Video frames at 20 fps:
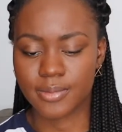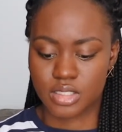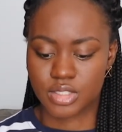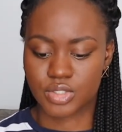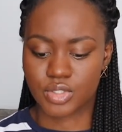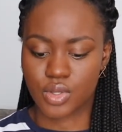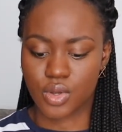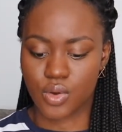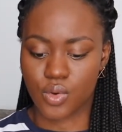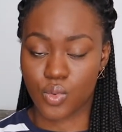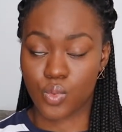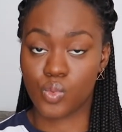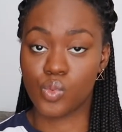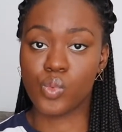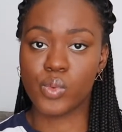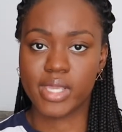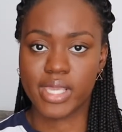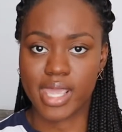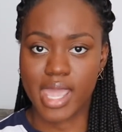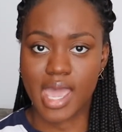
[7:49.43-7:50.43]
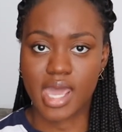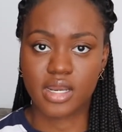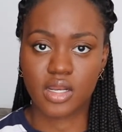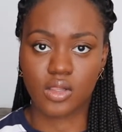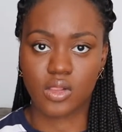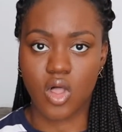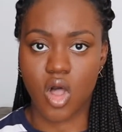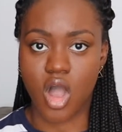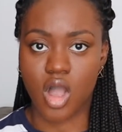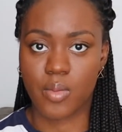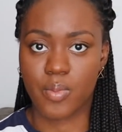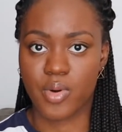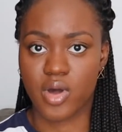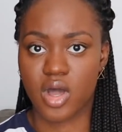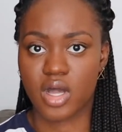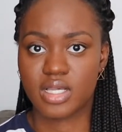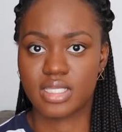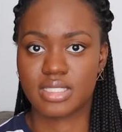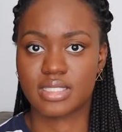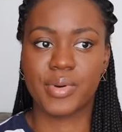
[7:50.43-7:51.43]
So we had a
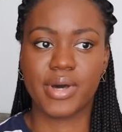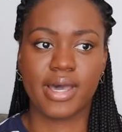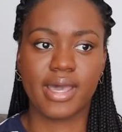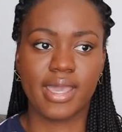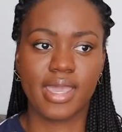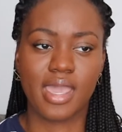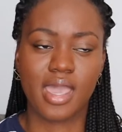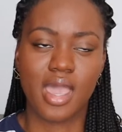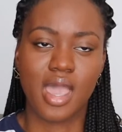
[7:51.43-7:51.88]
lockbox, but